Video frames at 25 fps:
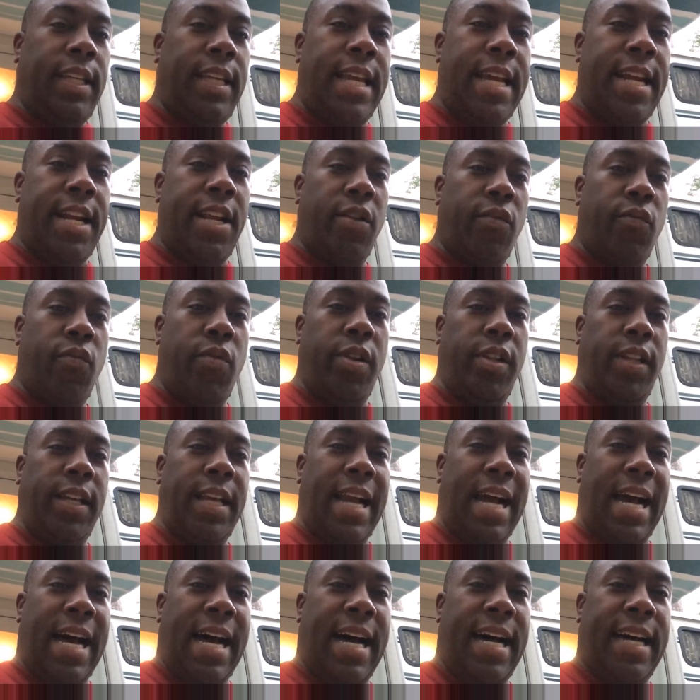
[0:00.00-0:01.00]
getting
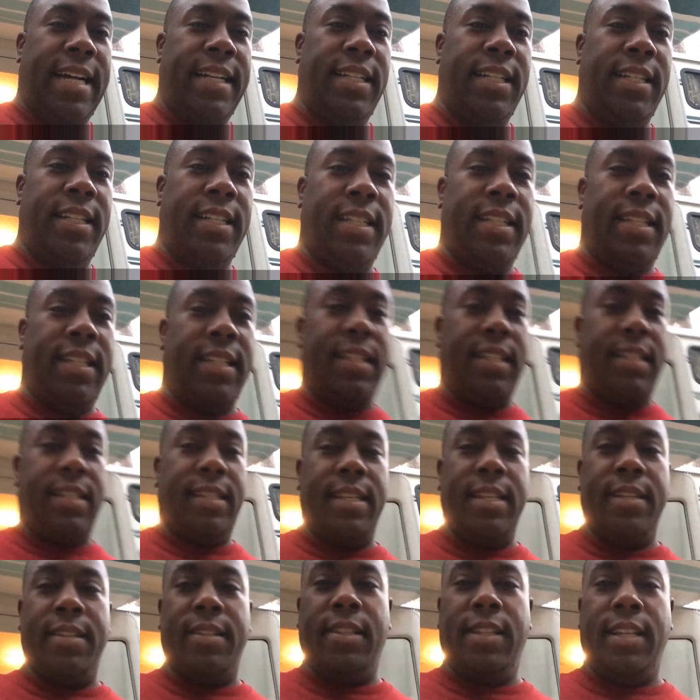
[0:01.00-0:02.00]
really hot and
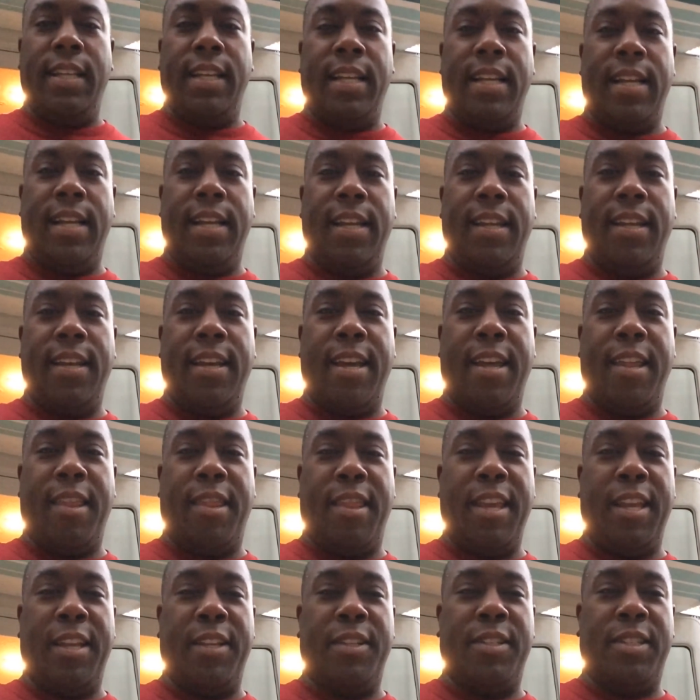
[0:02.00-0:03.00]
sizzling. I
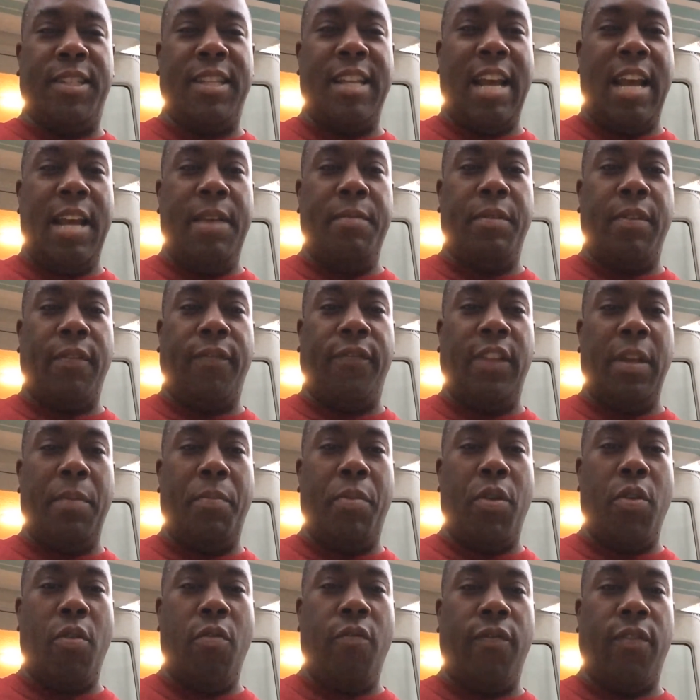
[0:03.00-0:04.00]
think it's time to
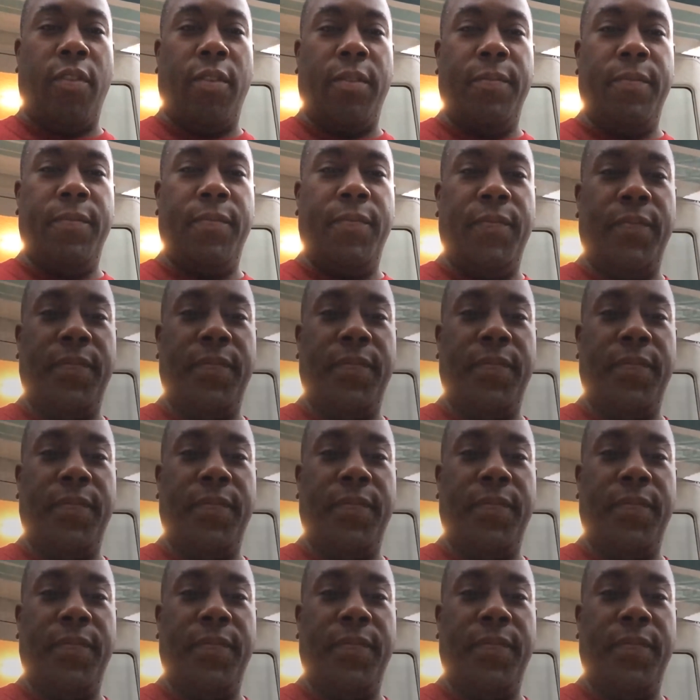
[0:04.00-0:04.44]
flip it over.